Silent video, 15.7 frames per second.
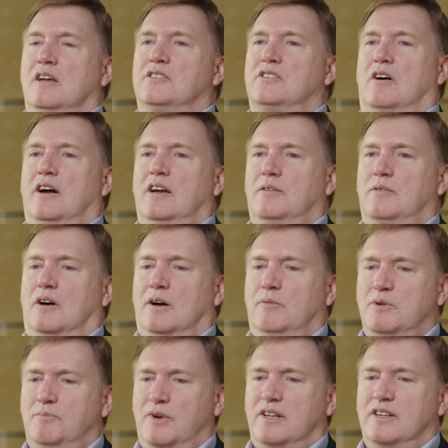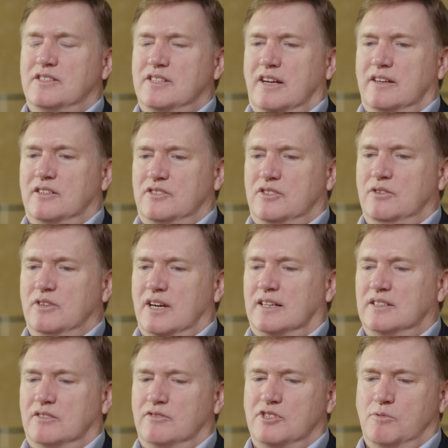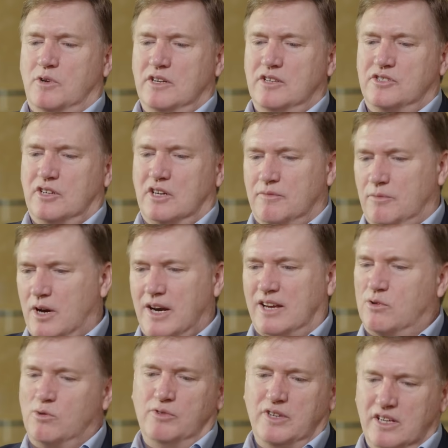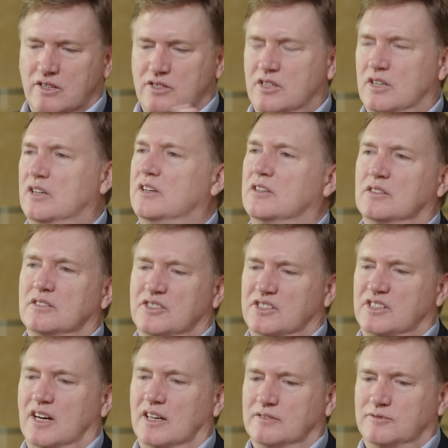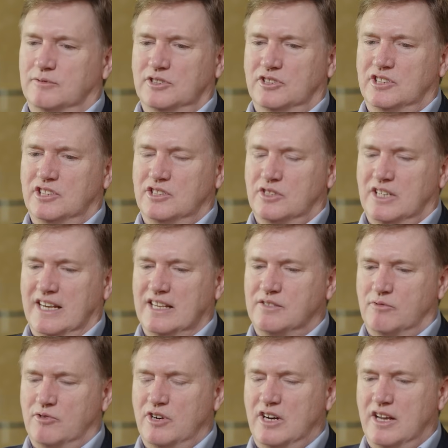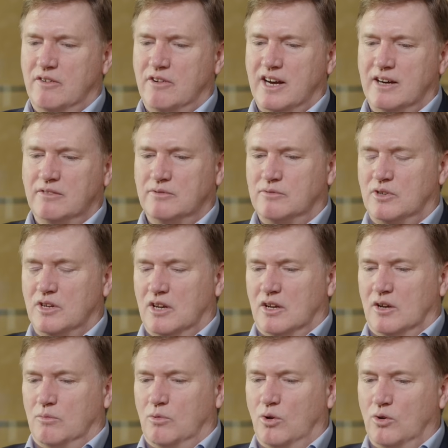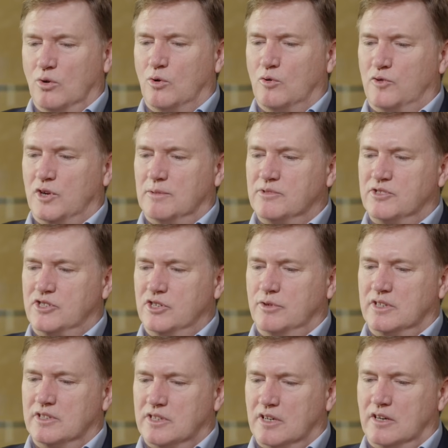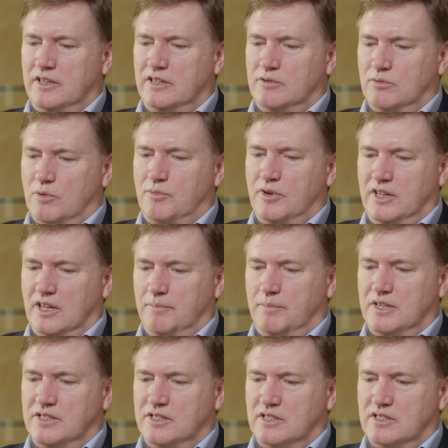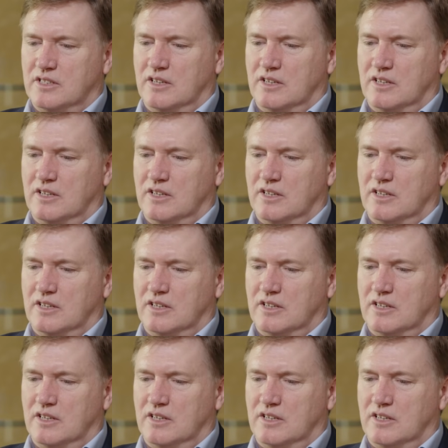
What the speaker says: So I would break this down into two categories. One is sort of what I call the internal stuff, which is really around what law firms do internally to operate their business.